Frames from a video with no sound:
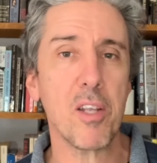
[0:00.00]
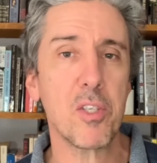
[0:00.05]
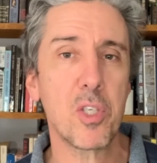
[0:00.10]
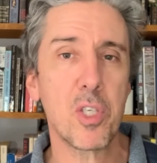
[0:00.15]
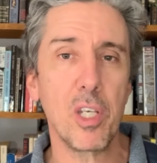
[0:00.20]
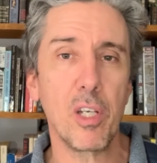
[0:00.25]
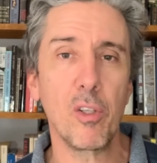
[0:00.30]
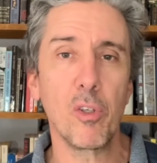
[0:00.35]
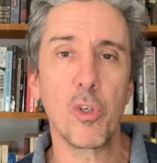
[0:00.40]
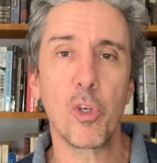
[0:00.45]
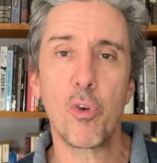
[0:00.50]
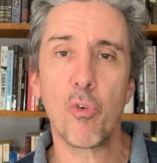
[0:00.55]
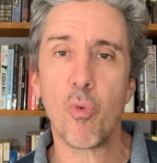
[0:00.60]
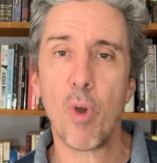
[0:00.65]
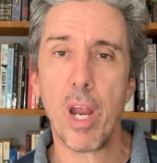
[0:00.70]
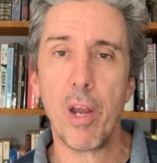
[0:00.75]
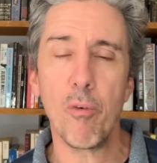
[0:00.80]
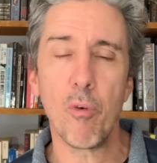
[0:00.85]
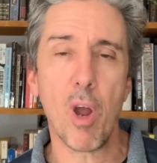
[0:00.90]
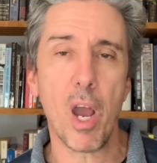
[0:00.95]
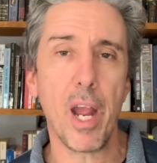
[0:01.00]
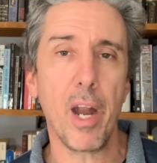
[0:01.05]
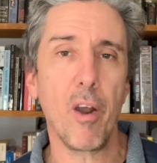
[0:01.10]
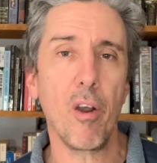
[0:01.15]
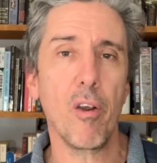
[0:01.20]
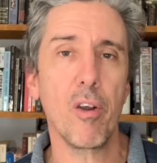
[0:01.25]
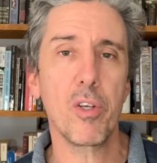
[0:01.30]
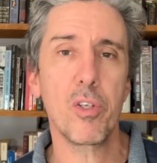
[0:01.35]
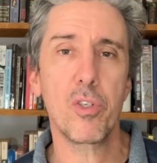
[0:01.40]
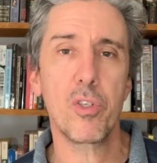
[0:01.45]
Sigler, great
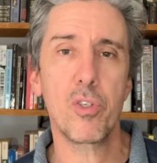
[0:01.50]
writer,